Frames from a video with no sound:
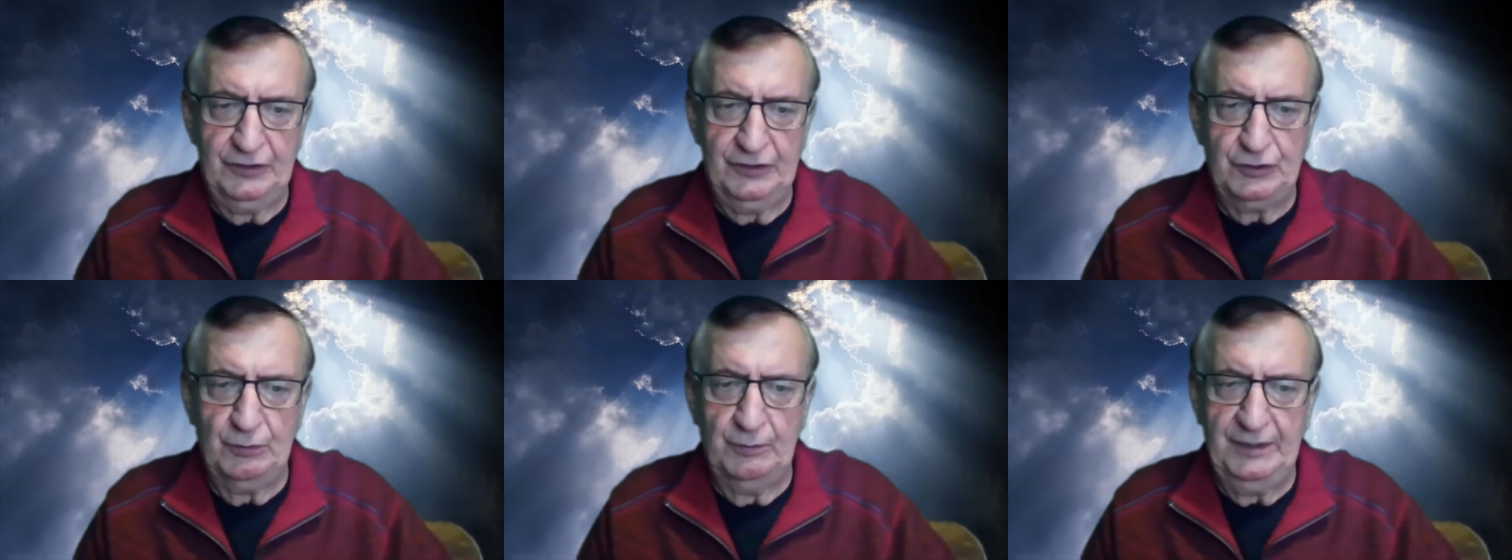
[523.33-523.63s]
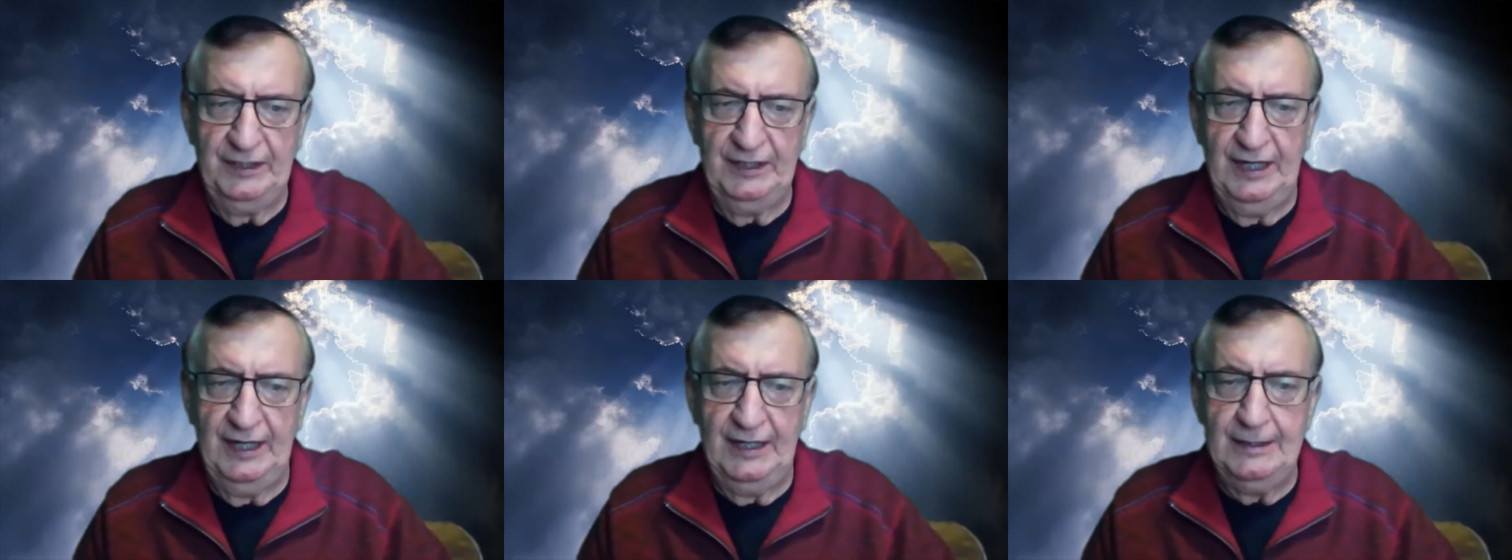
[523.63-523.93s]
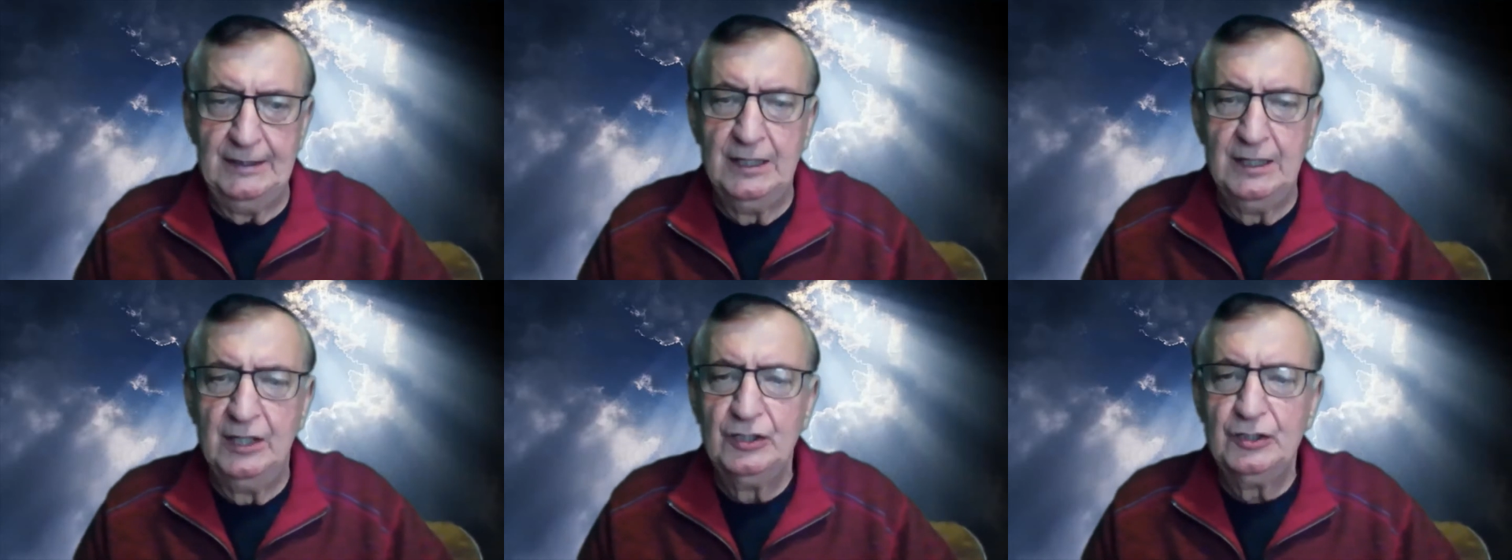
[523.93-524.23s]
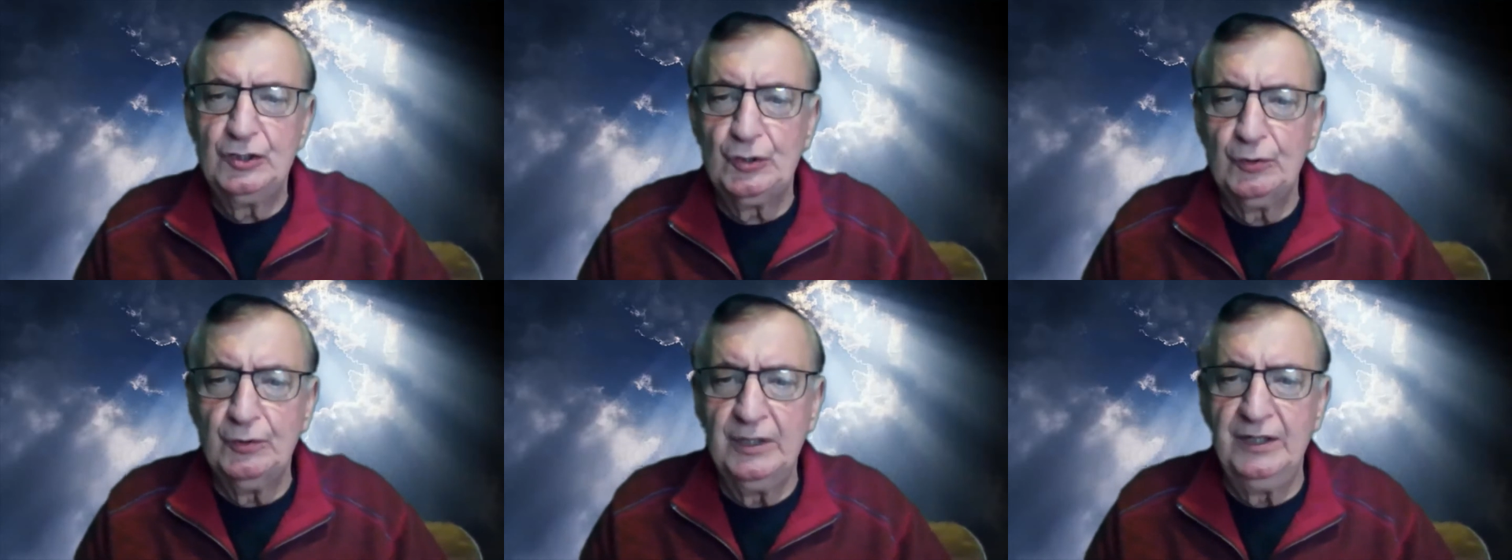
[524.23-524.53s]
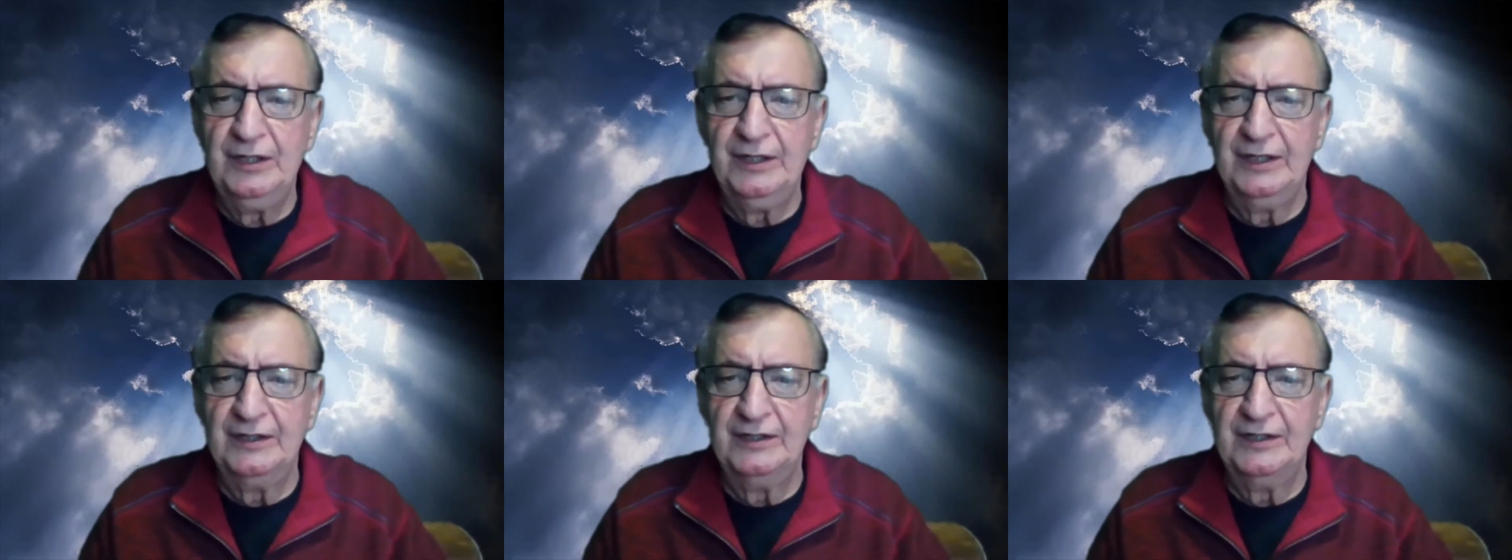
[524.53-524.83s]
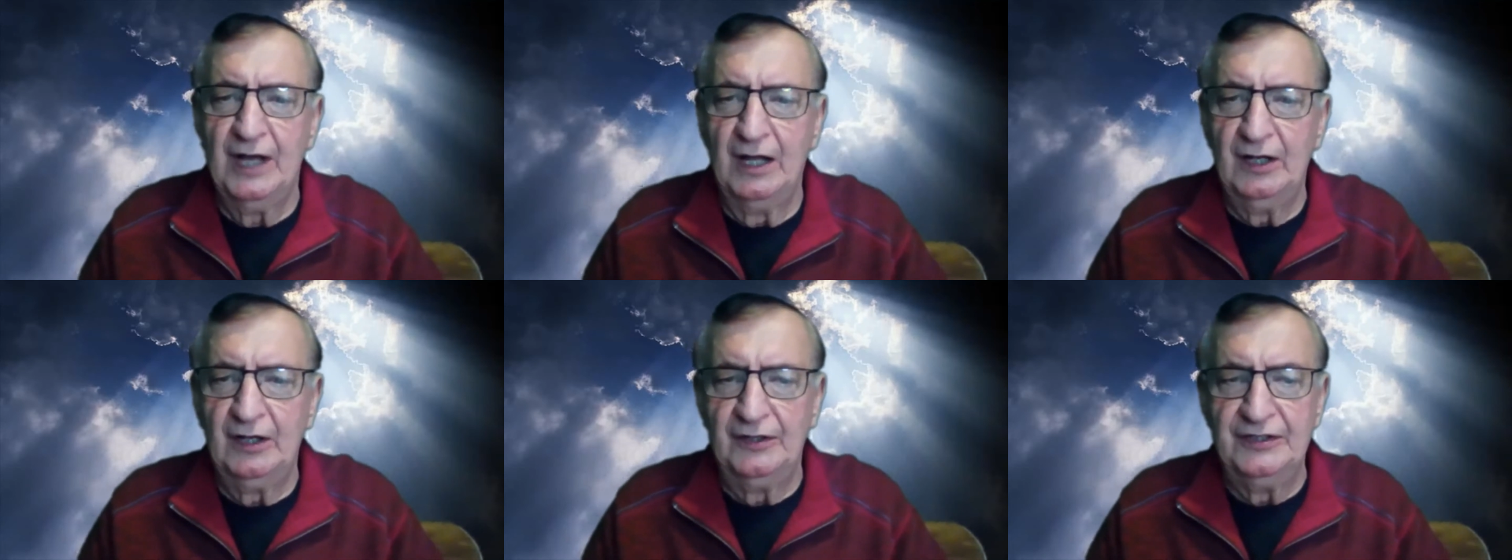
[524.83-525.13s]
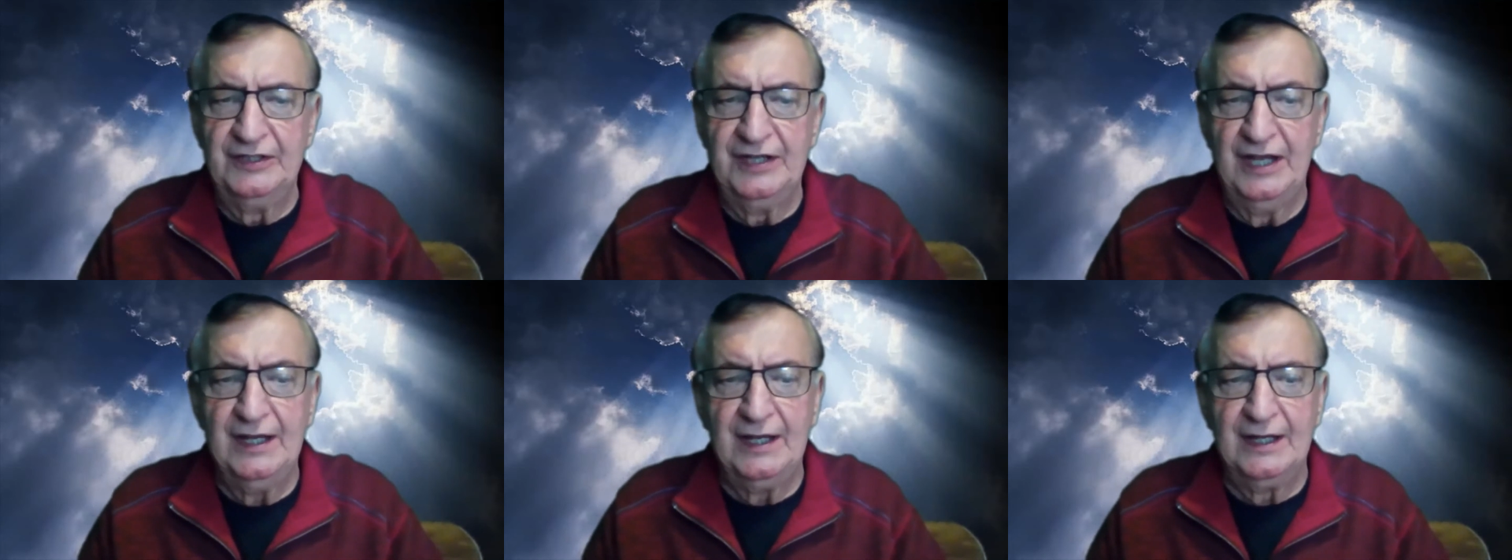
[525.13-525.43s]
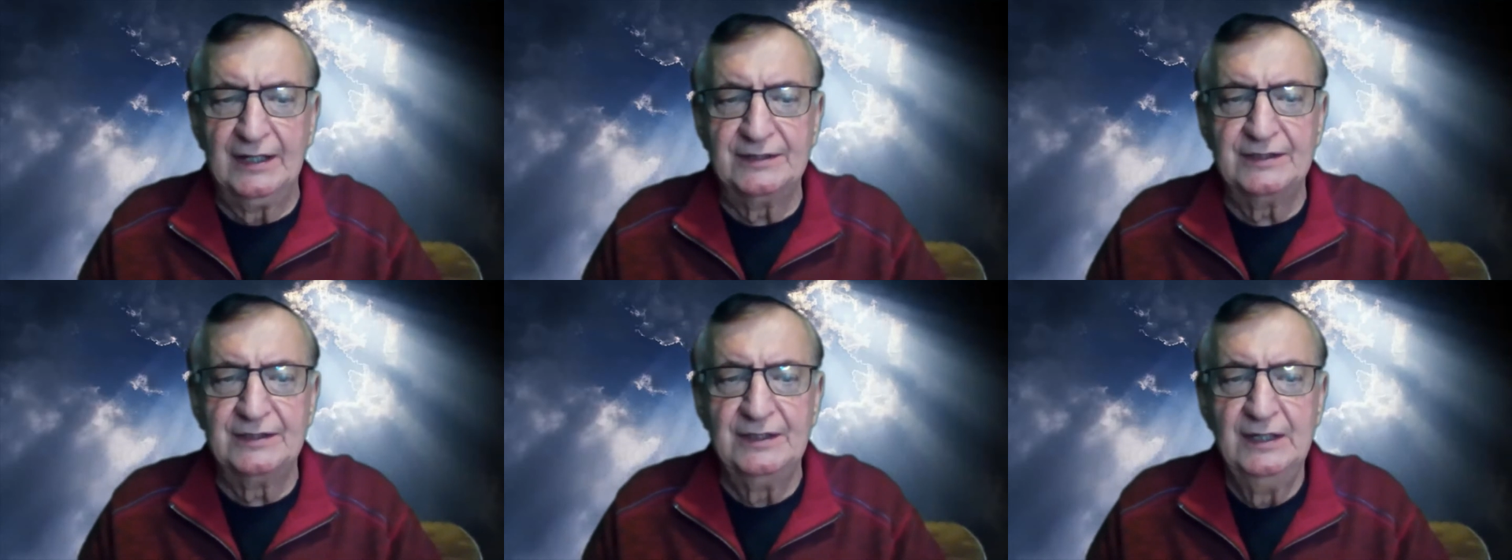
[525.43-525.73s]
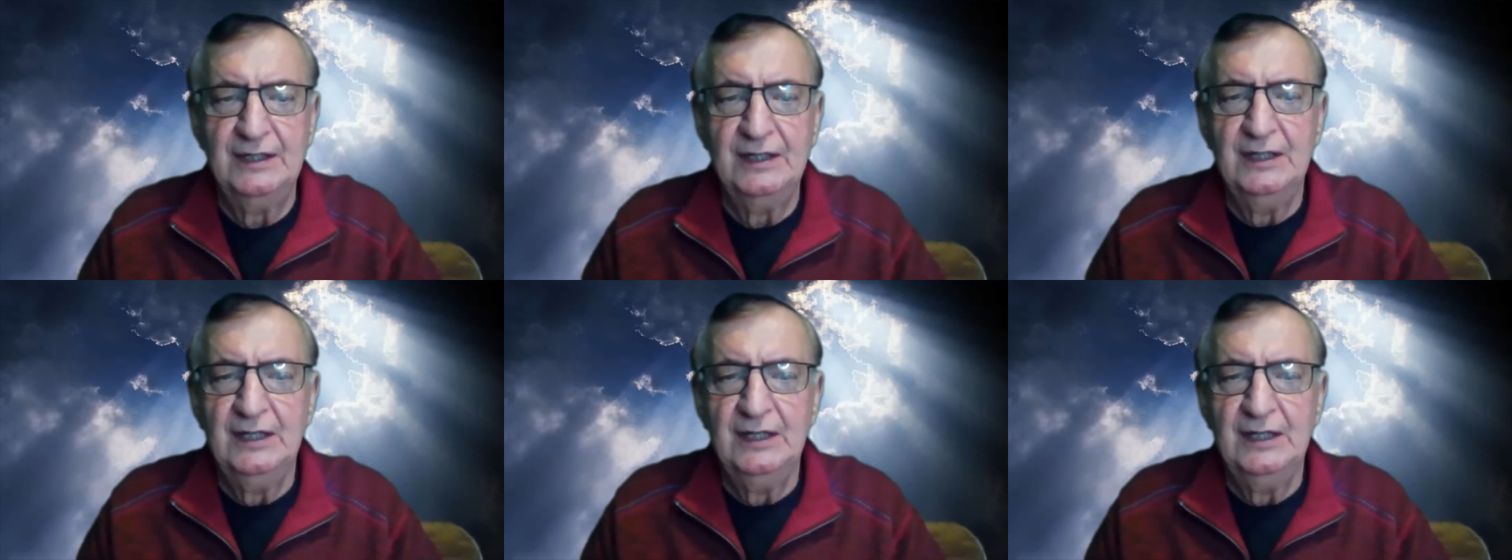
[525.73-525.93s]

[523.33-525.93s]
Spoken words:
the $28 trillion debt,